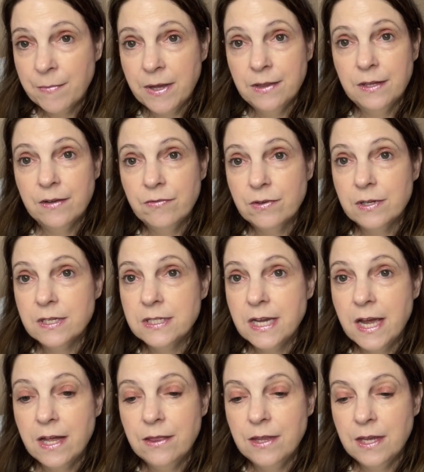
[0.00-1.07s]
I love her to
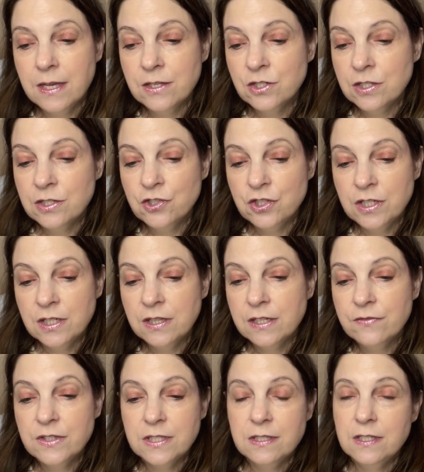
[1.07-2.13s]
death, and she
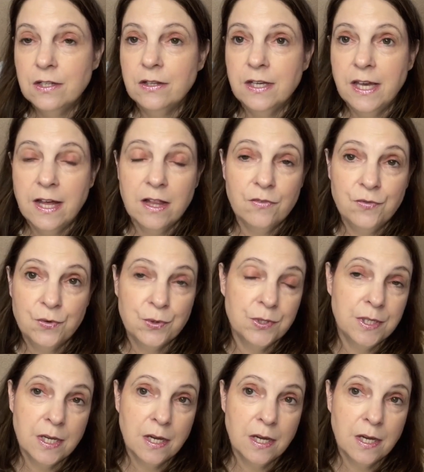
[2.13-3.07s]
lives still in California.